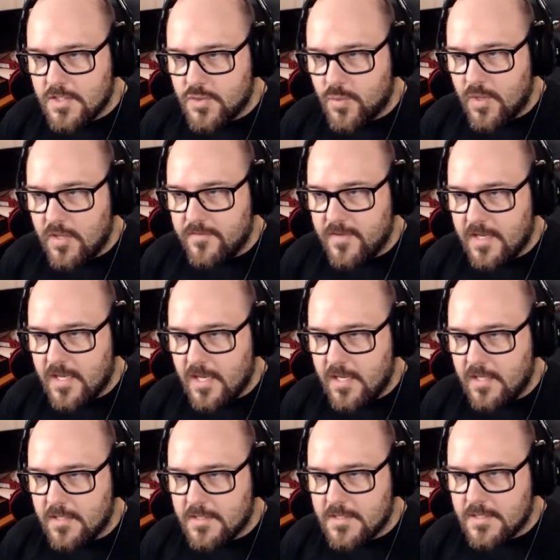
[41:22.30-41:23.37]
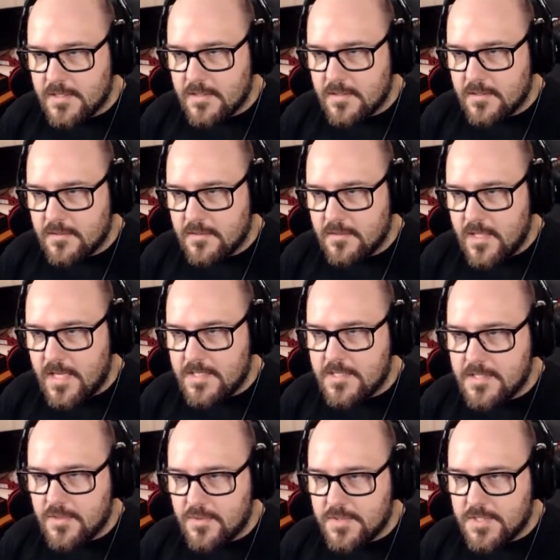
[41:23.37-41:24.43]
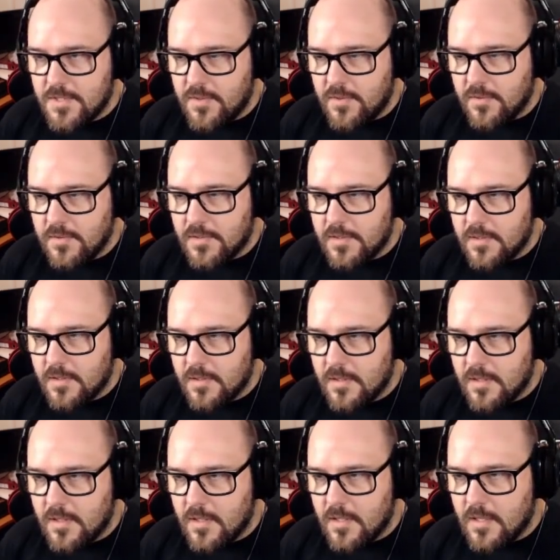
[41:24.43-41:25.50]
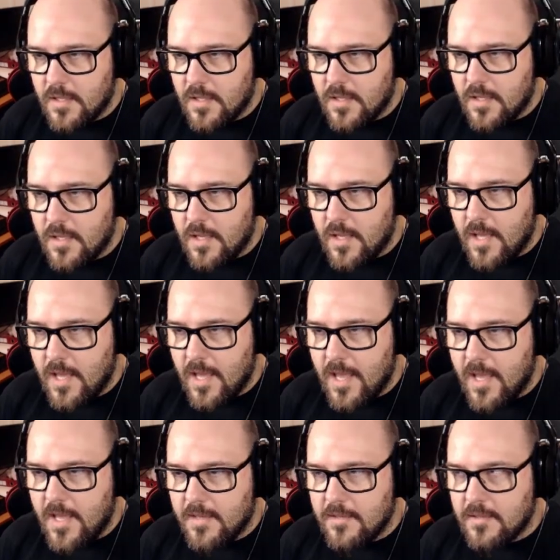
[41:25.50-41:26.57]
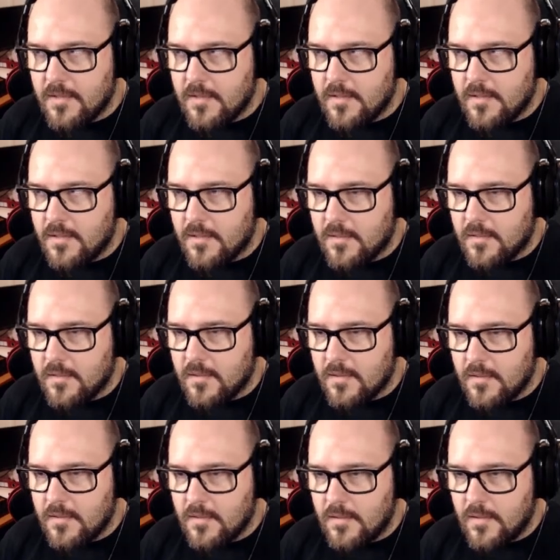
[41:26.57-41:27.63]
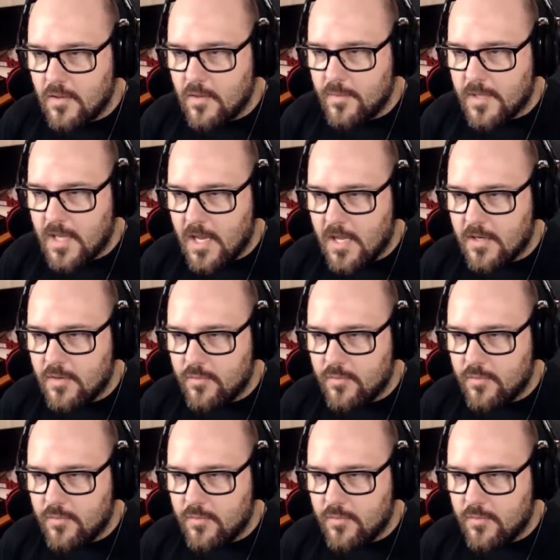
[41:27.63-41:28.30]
12 at night. That's zero zero. Add. Oh my god,